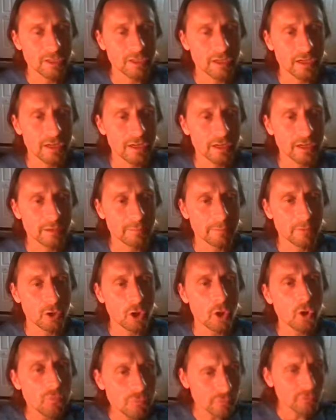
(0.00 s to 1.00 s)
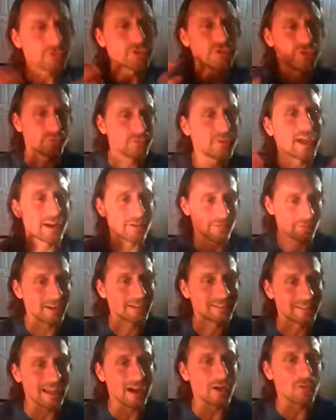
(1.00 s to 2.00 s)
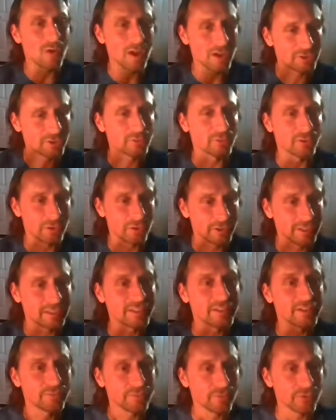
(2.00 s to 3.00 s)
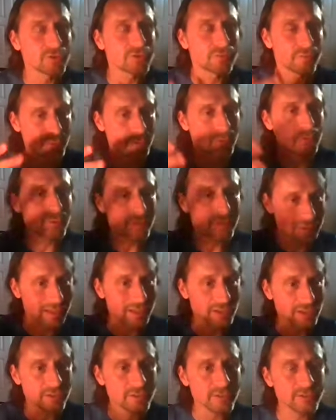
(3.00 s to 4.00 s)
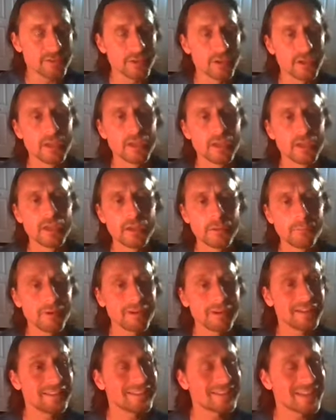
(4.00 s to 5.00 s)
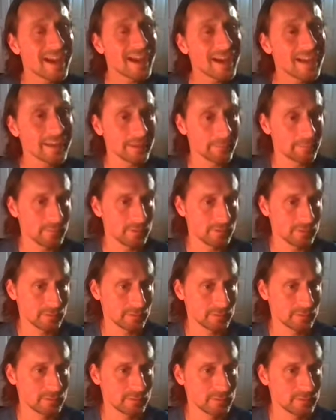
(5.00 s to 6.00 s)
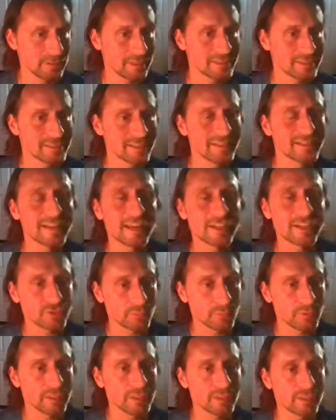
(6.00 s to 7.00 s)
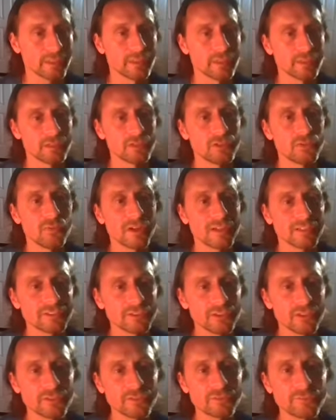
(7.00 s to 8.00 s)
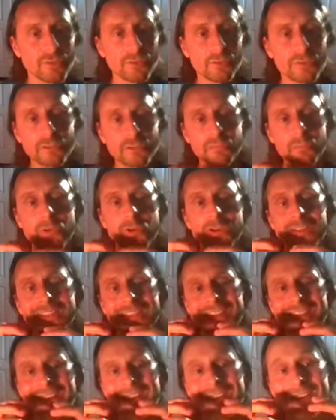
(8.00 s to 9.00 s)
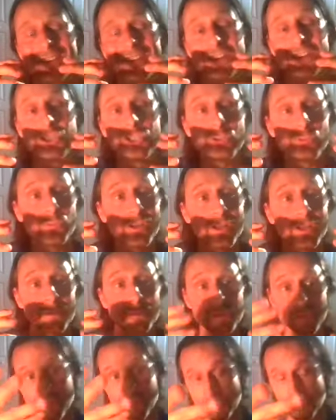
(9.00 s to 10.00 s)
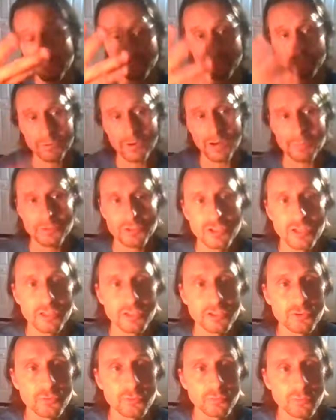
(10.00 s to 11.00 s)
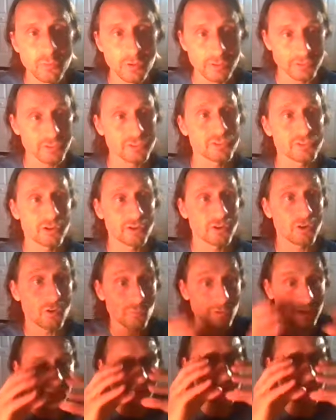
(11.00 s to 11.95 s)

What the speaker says: overdo that right now while you're learning in the first few sessions. But in time, let's say next week, you want to start to focus more on inhaling into your ribs. And so perhaps, Jen, you want to start already